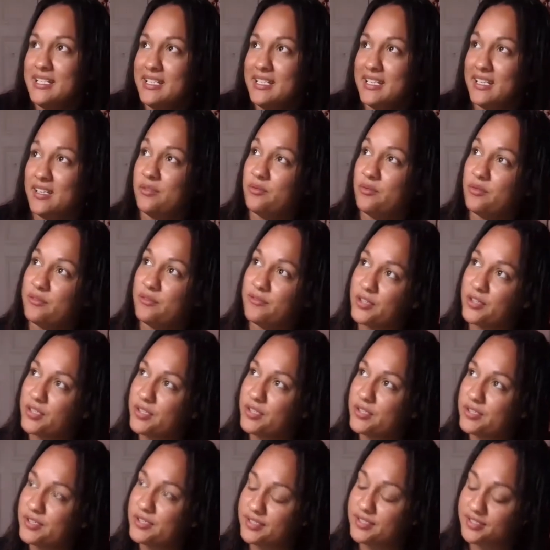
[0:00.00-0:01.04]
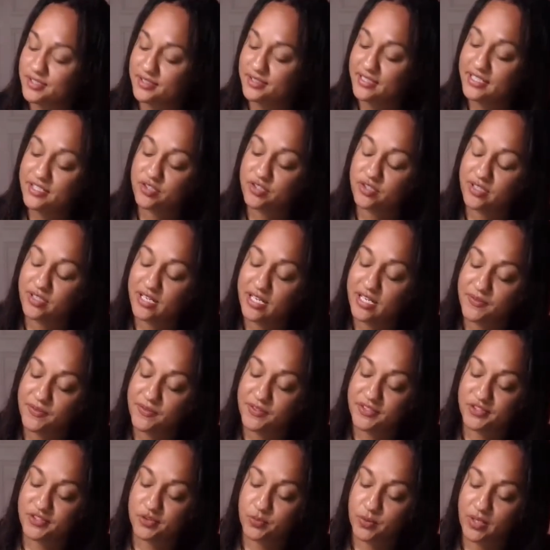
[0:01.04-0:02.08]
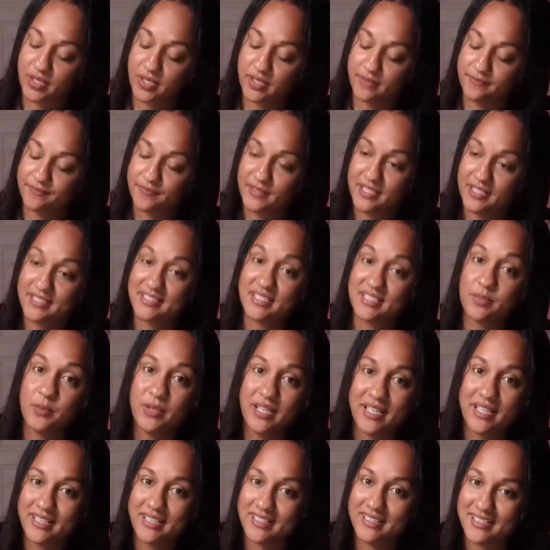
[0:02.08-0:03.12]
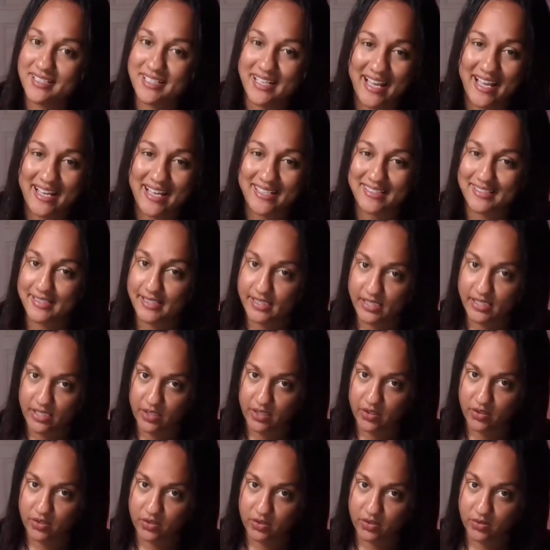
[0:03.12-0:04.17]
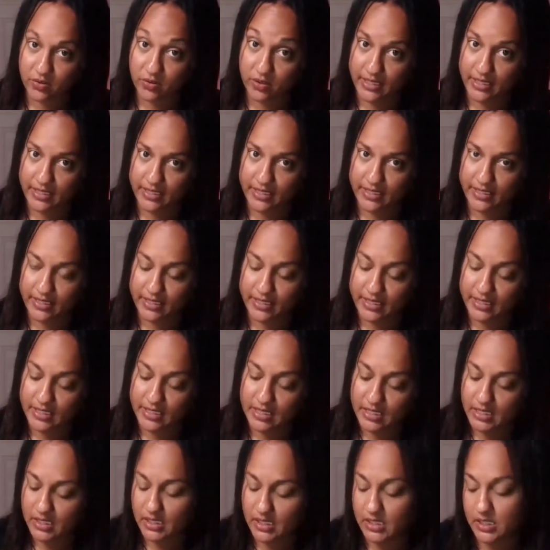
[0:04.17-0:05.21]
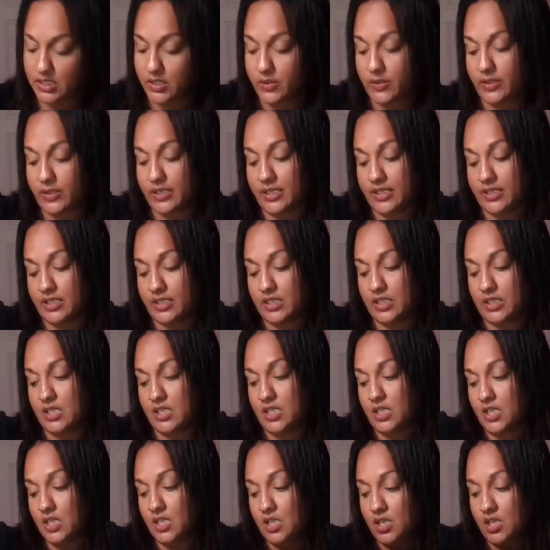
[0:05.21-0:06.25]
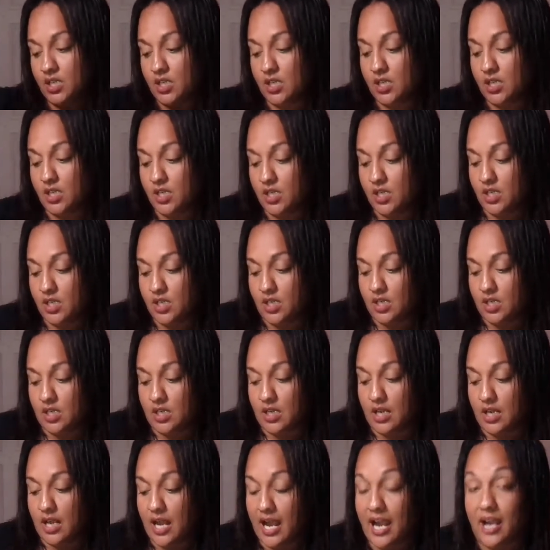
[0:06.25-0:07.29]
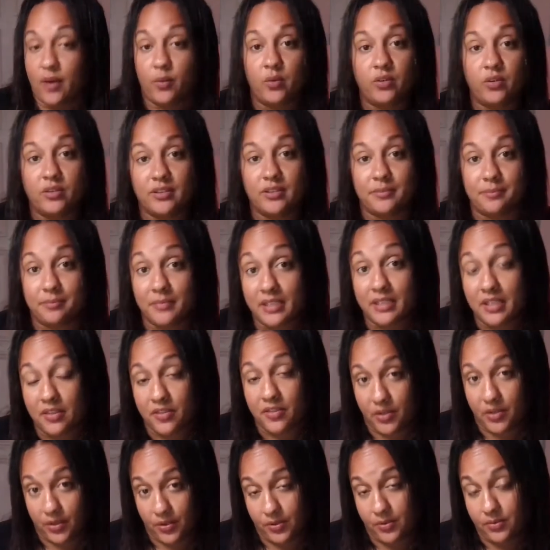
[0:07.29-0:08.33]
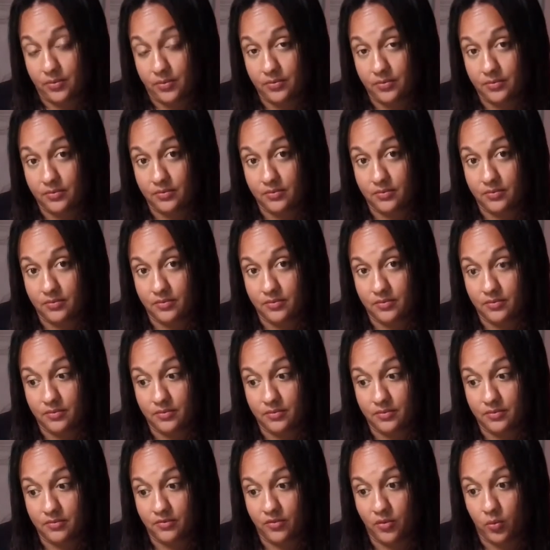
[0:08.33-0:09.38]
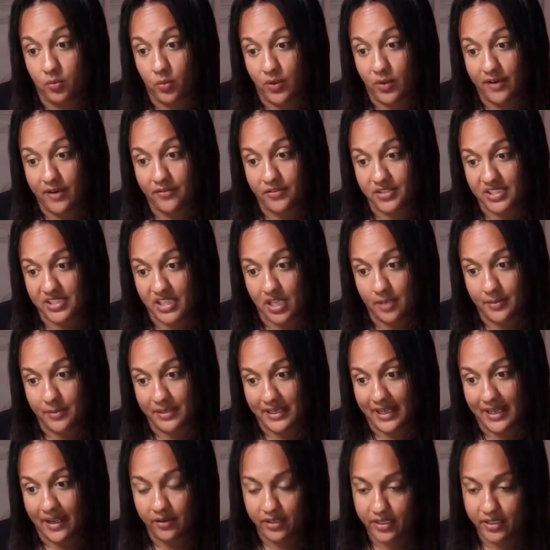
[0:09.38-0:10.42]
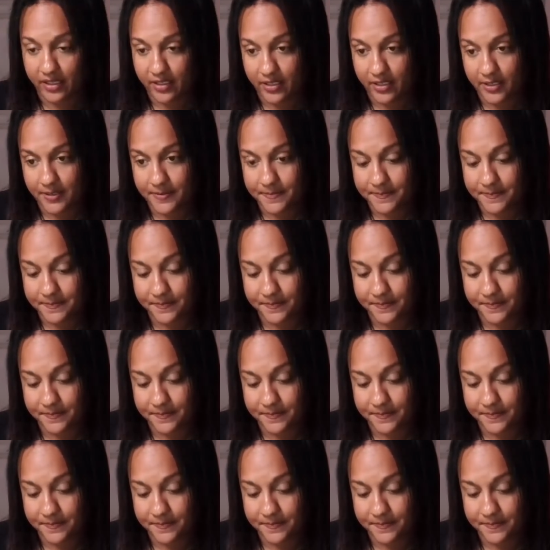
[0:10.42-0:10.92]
in reverse. Let's try it this way, because then we get into nasty territory. Yes? Okay. I will admit, though, for whatever's coming out here,